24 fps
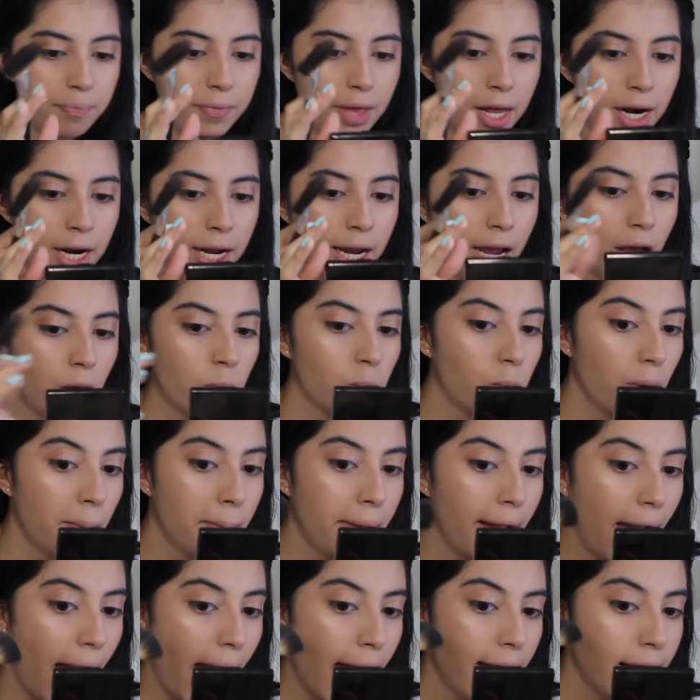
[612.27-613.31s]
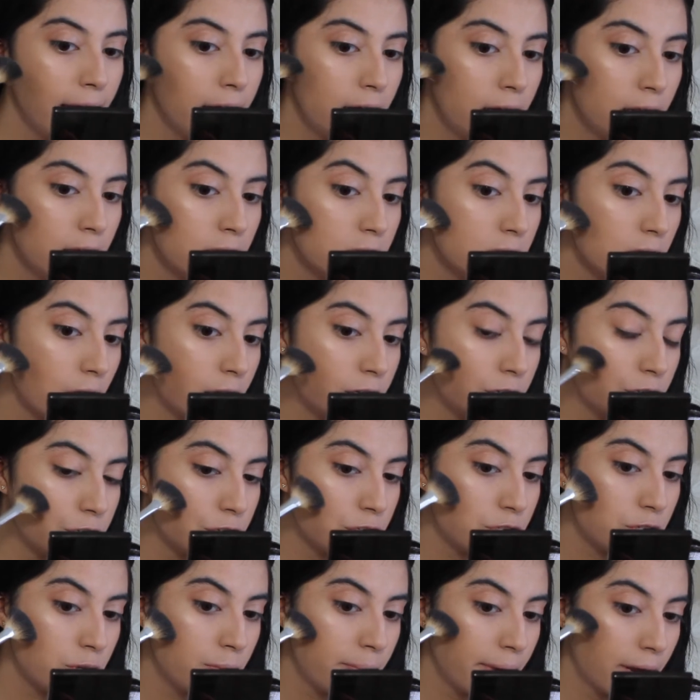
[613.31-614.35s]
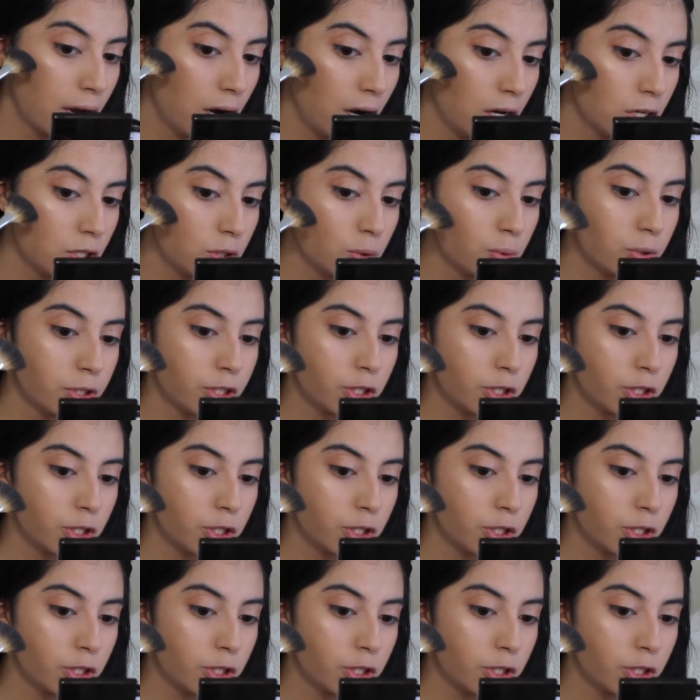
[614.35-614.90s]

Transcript: And again, where my highlight is, I just do my contour.